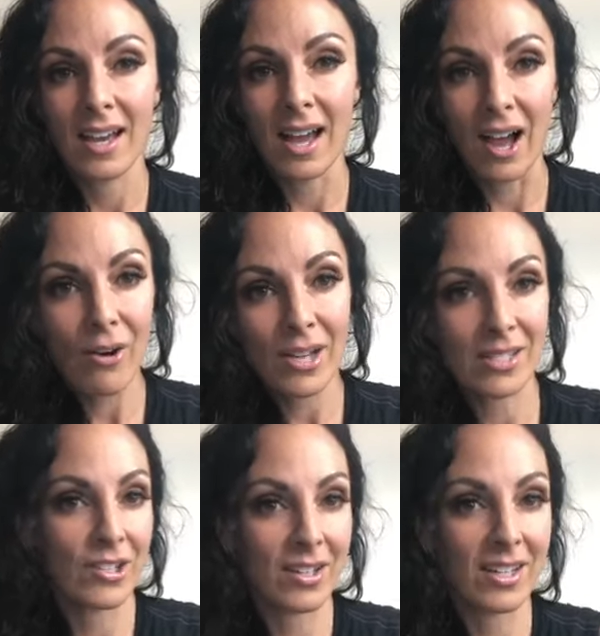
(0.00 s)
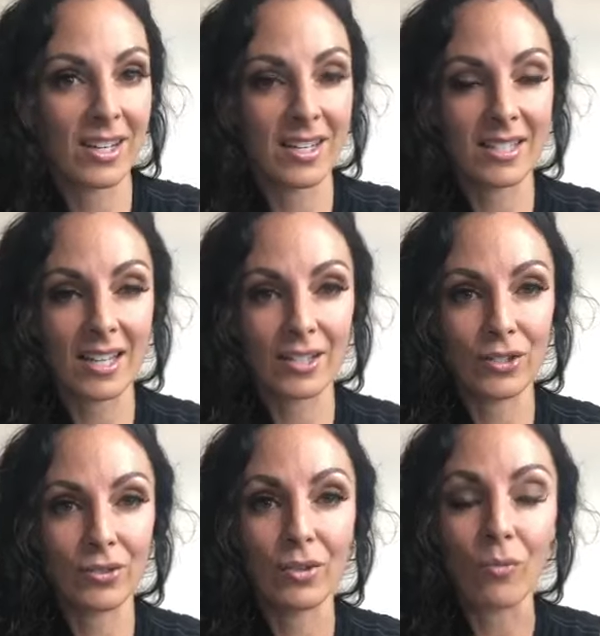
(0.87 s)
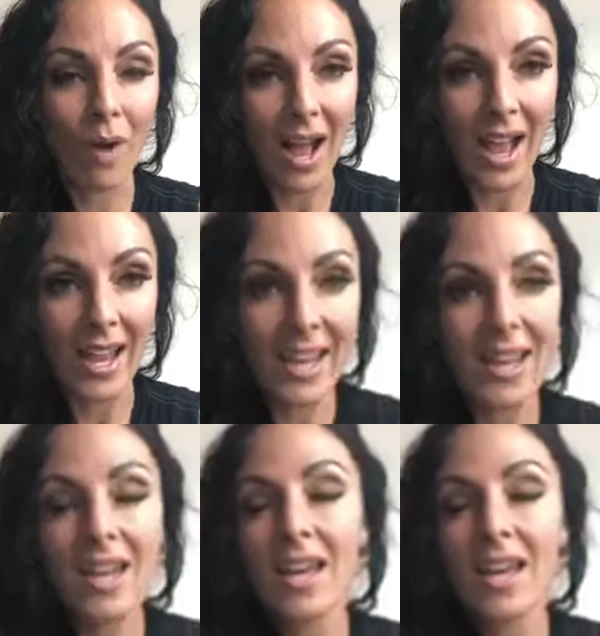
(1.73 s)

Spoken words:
how I started getting tattooed and why.